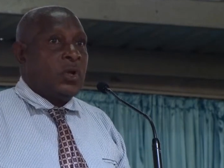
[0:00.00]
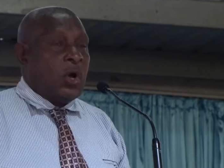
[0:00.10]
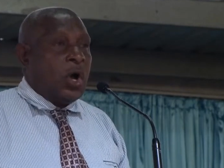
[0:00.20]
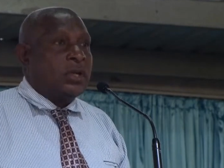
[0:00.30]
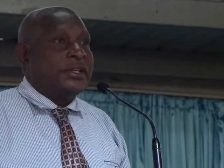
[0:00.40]

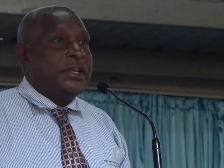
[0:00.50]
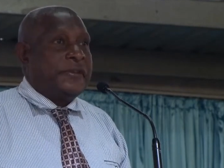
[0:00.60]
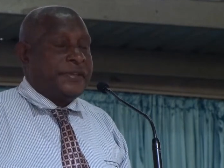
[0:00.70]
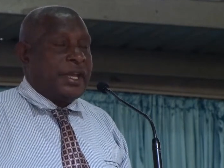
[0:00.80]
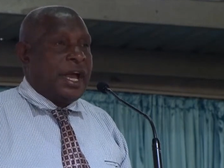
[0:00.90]
God
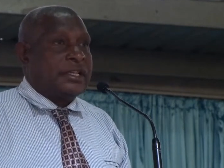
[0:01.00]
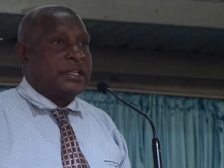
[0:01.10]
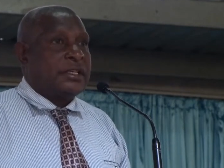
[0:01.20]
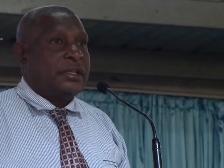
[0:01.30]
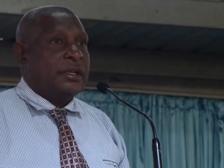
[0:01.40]
gives
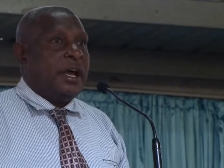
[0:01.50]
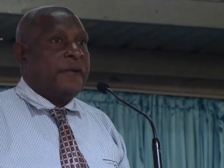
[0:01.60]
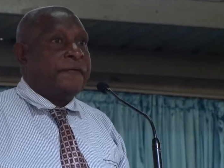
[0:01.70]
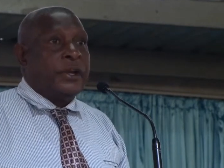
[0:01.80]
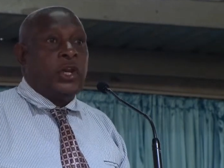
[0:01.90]
us
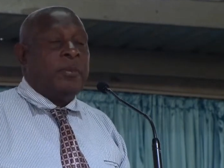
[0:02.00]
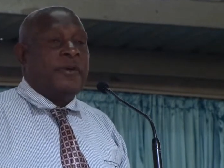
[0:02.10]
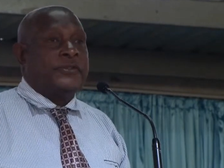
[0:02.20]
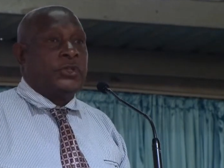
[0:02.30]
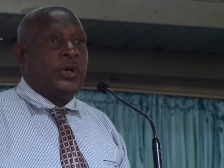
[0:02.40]
a freedom
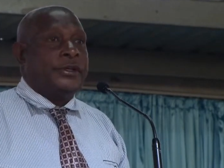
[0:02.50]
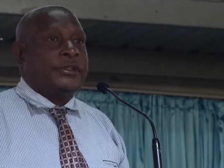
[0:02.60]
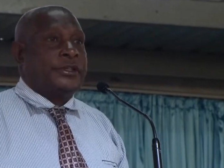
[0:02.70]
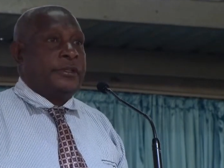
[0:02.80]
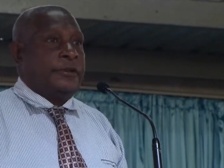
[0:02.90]
of
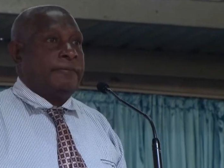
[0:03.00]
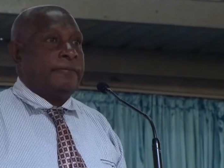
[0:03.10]
choice.